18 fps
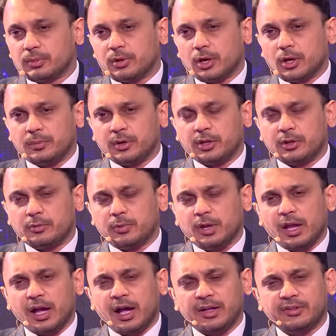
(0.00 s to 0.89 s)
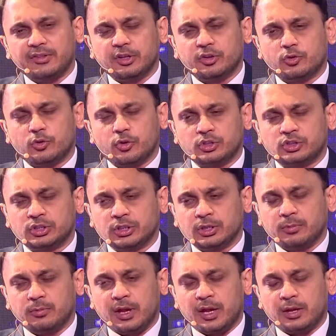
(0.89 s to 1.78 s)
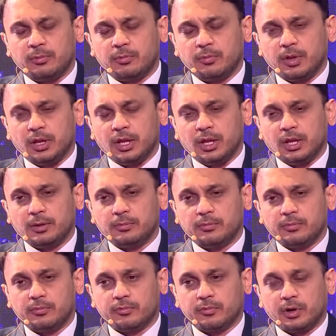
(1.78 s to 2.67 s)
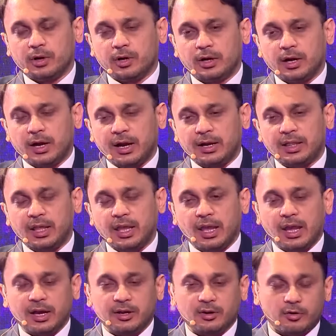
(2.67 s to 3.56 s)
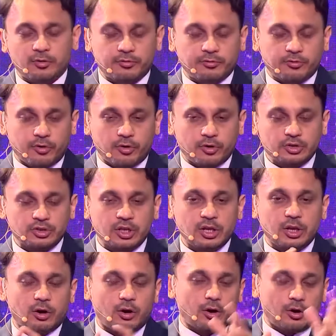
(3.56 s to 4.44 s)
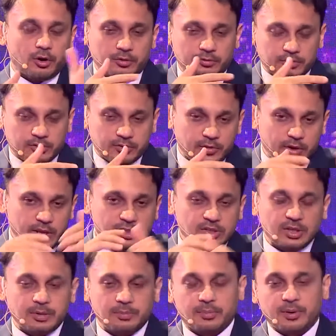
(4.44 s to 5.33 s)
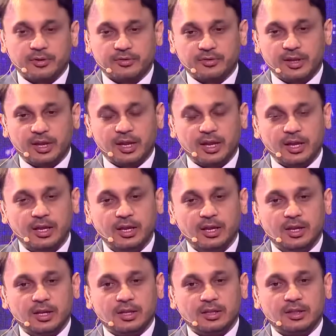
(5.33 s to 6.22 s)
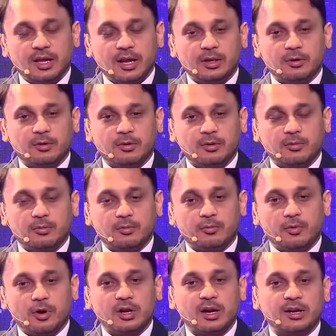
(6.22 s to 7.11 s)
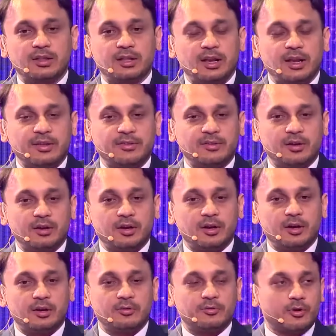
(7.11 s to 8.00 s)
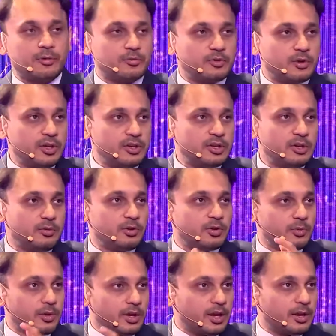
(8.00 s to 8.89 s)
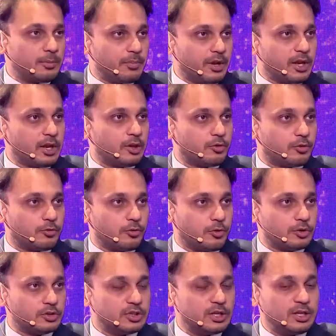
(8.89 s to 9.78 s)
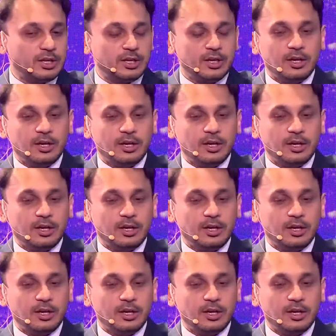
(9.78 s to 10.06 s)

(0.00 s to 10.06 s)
Mohammed. We asked this question when we were at the end of 4G or 3G per se, that what are the lessons learned from 3G which we can bring it to 4G?